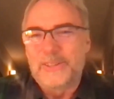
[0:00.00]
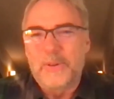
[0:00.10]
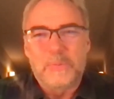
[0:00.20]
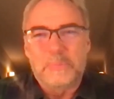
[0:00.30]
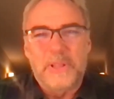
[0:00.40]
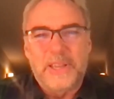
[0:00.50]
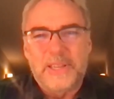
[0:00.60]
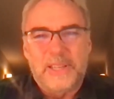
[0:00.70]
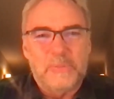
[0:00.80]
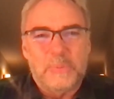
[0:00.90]
don't
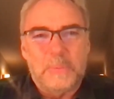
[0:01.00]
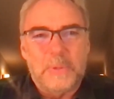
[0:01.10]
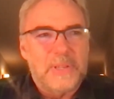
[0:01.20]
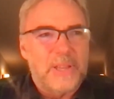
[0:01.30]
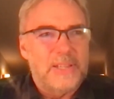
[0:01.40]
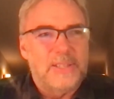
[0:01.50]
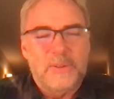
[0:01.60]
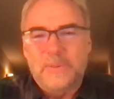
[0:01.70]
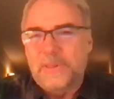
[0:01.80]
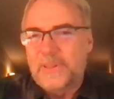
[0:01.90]
play in public. I
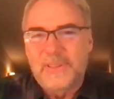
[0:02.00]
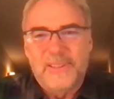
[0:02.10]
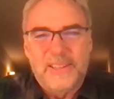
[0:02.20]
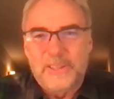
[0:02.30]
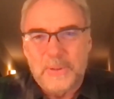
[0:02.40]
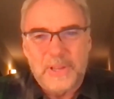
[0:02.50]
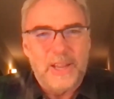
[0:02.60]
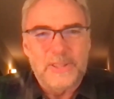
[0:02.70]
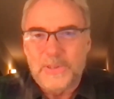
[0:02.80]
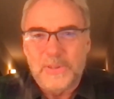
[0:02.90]
don't do
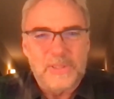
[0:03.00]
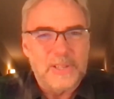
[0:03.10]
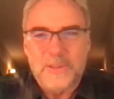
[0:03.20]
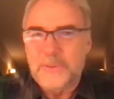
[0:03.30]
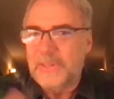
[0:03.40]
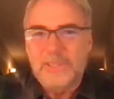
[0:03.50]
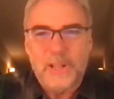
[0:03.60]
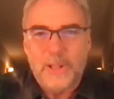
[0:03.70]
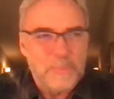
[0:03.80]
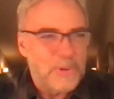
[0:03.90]
concerts. I don't
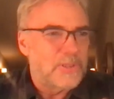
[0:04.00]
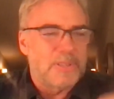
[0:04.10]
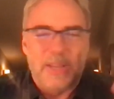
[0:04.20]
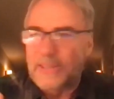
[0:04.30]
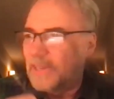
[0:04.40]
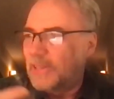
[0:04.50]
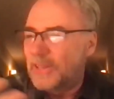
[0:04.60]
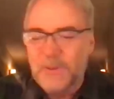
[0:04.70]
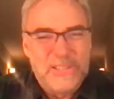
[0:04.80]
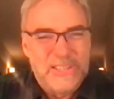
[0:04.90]
sell merchandise. I
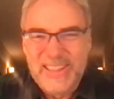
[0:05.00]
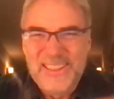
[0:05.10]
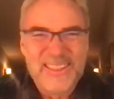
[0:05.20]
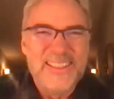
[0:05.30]
don't